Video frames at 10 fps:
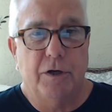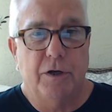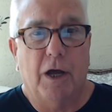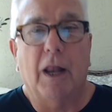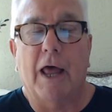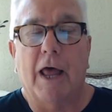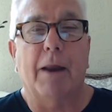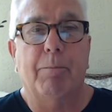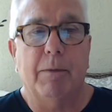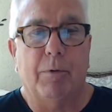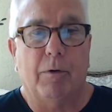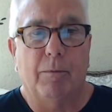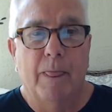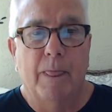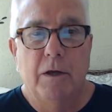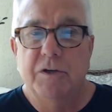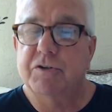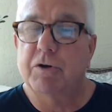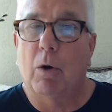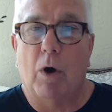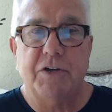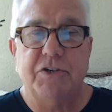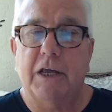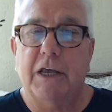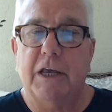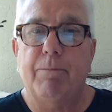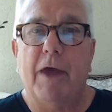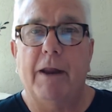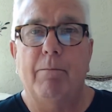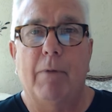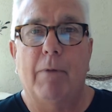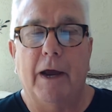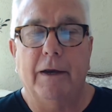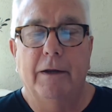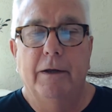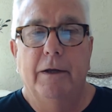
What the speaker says: a lot of people. So I want you to keep that in mind